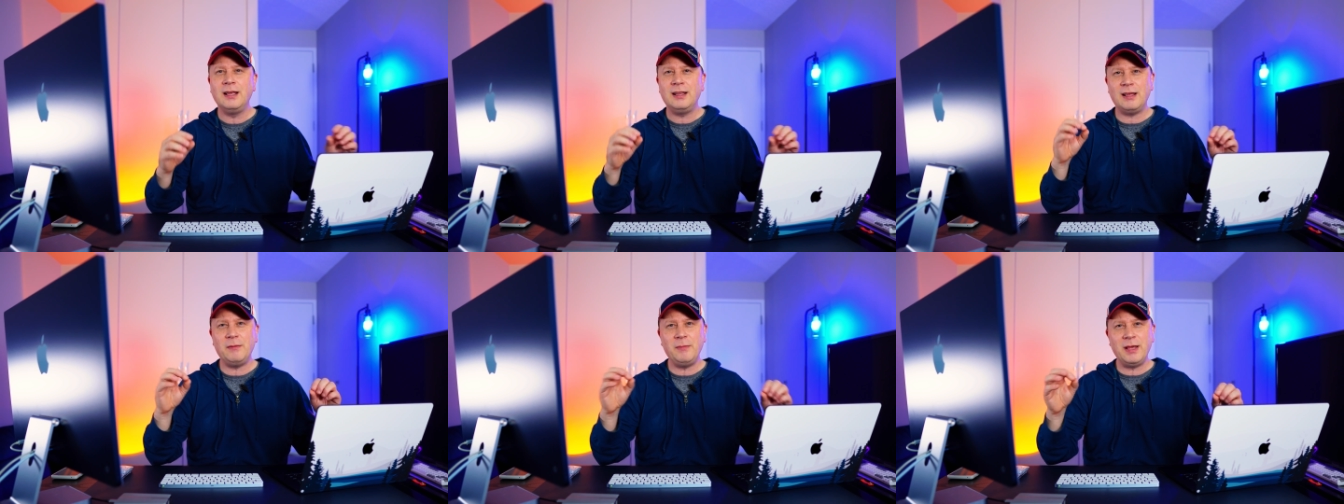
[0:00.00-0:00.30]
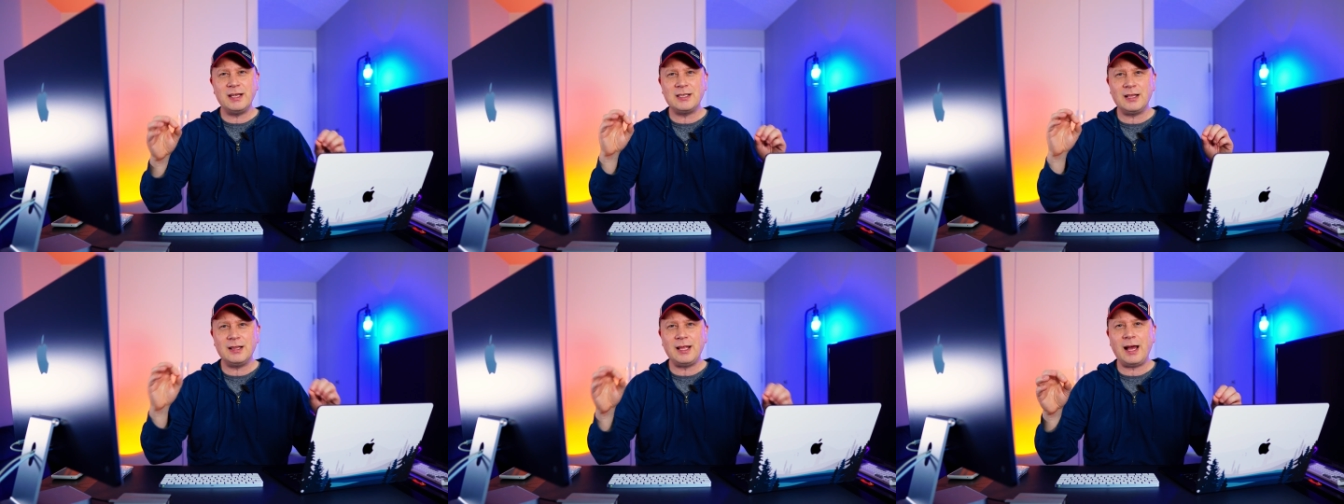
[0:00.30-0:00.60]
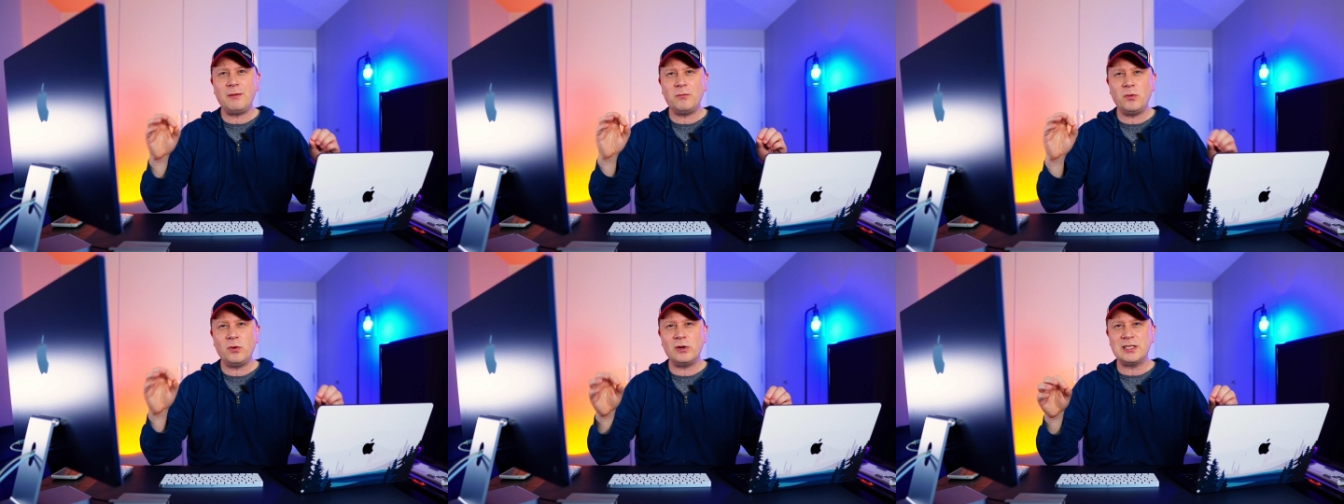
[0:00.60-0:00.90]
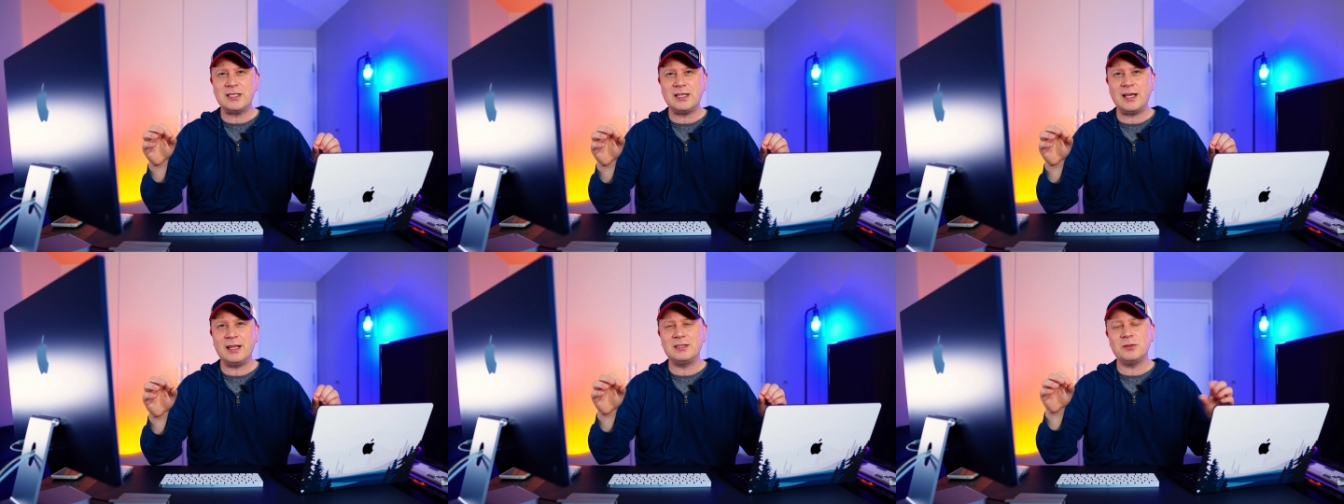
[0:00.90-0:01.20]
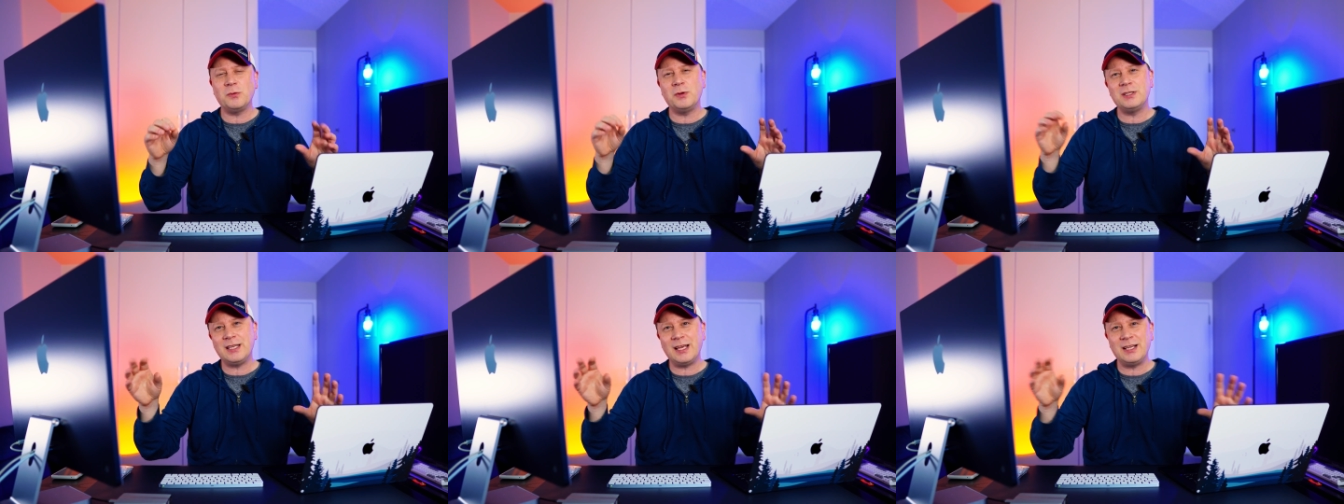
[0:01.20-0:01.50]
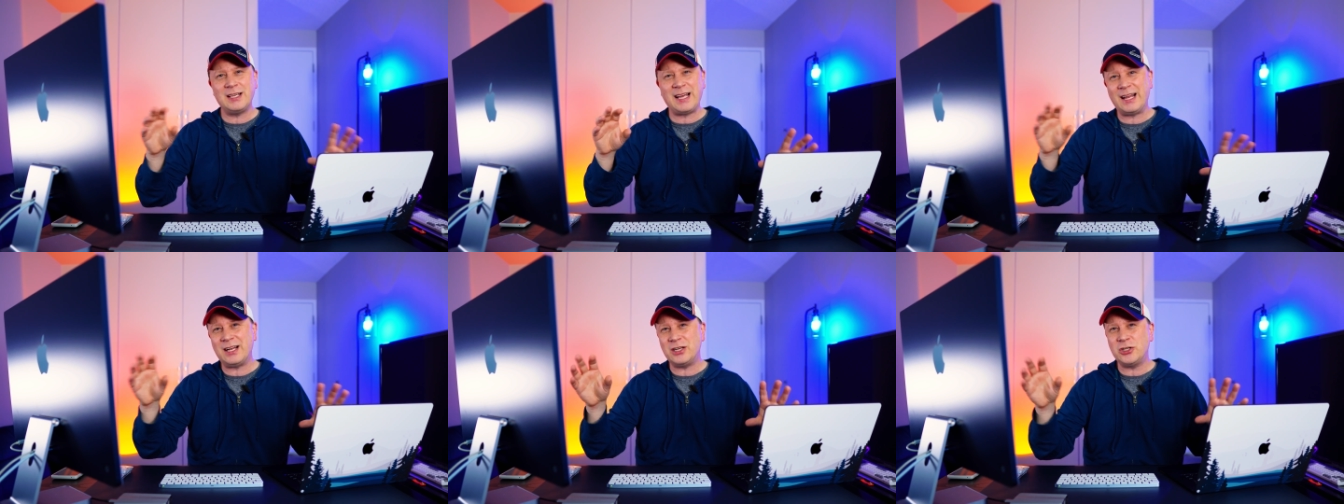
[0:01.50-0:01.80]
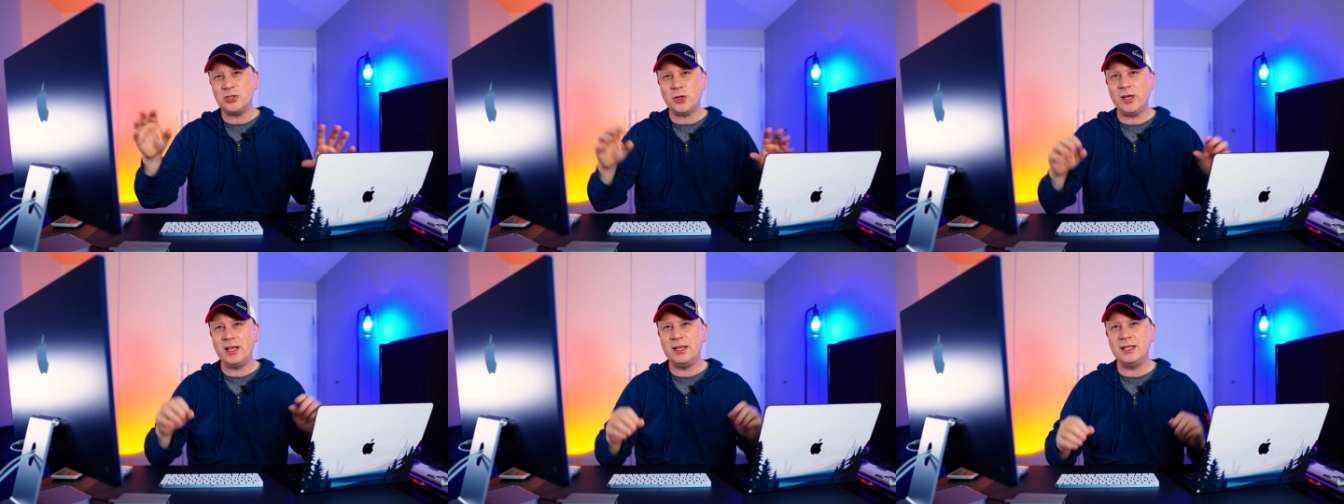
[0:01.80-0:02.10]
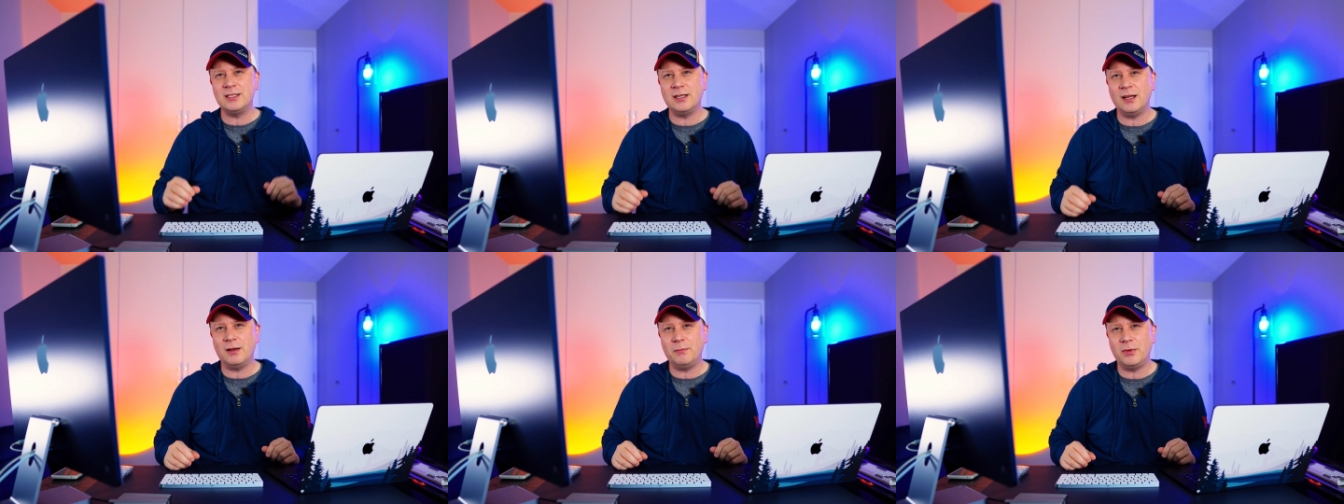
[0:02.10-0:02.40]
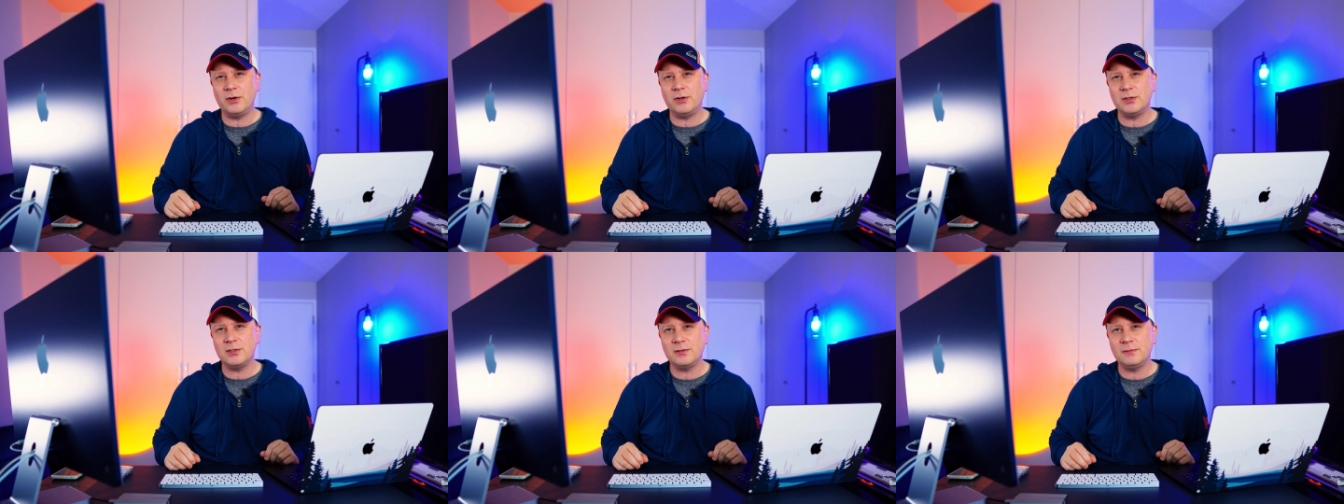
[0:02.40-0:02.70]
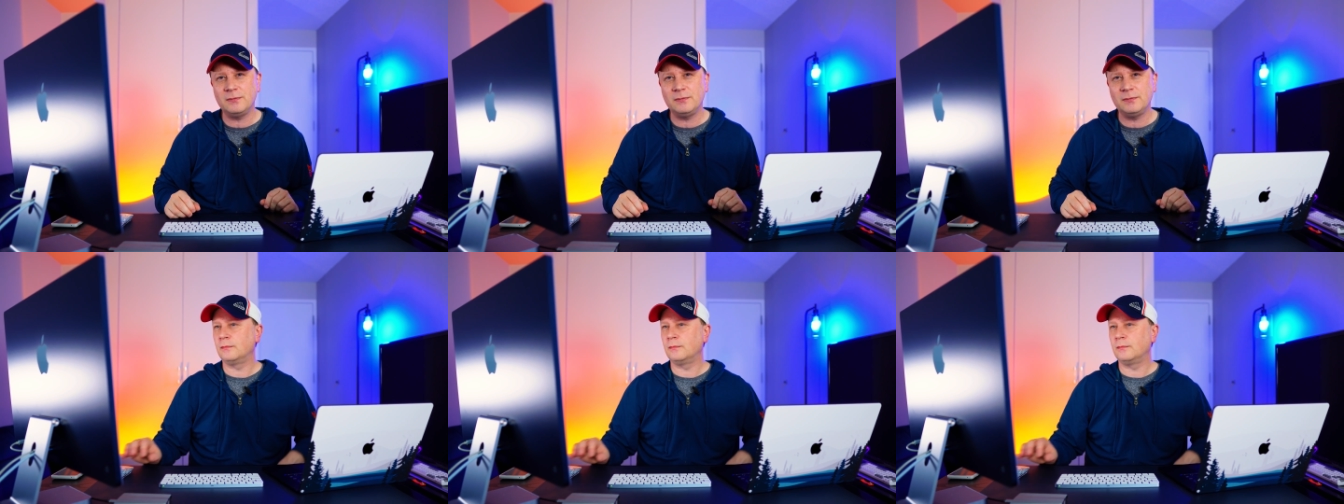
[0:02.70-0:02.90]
that makes a lot more sense once I kind of show you these numbers.